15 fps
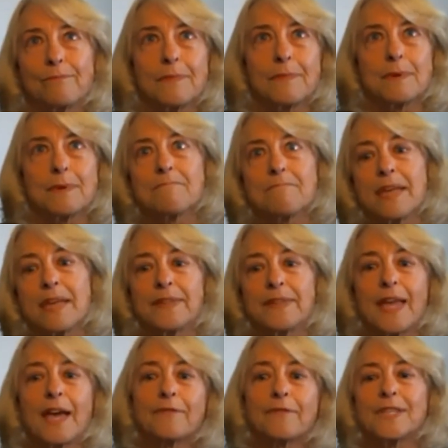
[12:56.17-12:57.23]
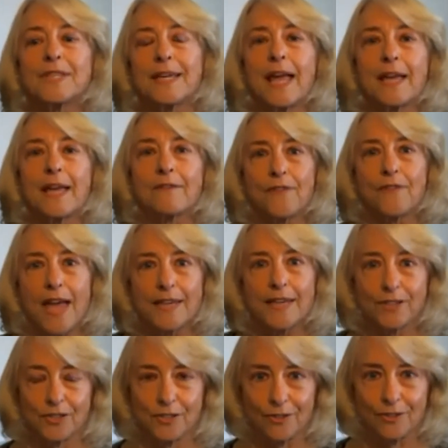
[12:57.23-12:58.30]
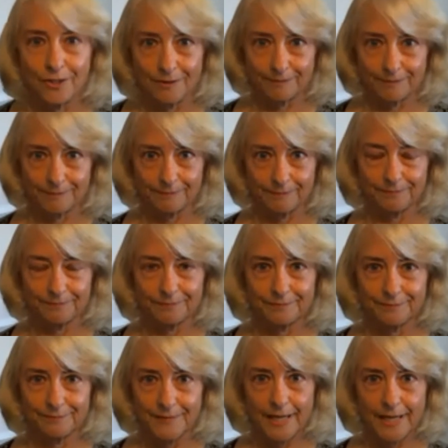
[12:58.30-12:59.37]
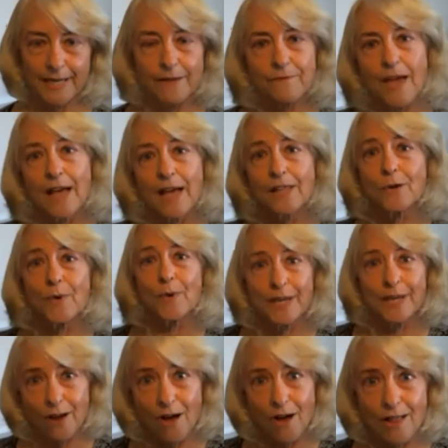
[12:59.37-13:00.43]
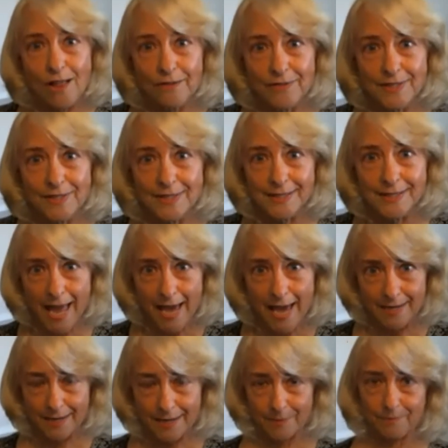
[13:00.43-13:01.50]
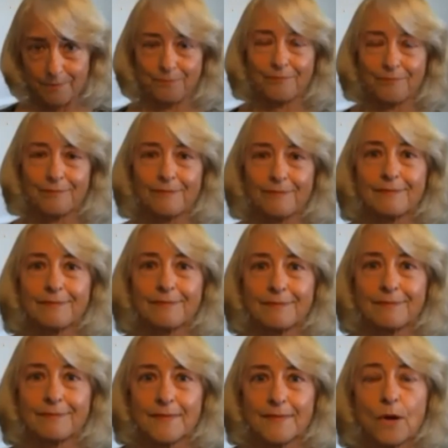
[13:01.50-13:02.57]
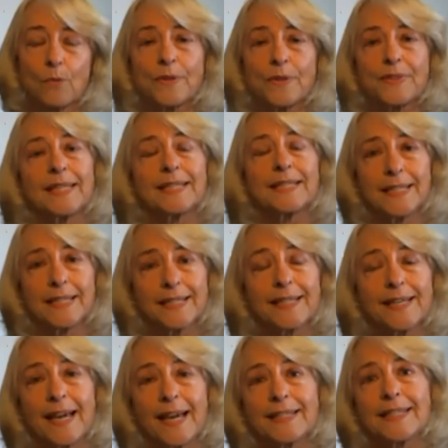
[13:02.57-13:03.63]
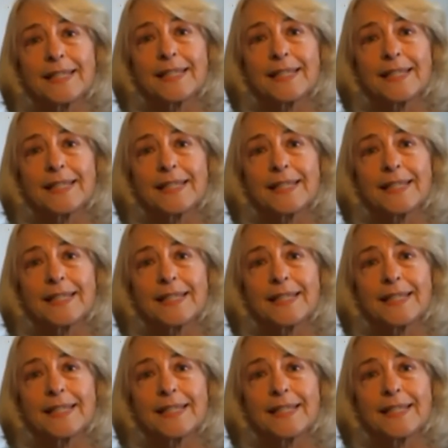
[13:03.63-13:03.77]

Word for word: make the F D A faster in evaluating all of this data, what they did in nineteen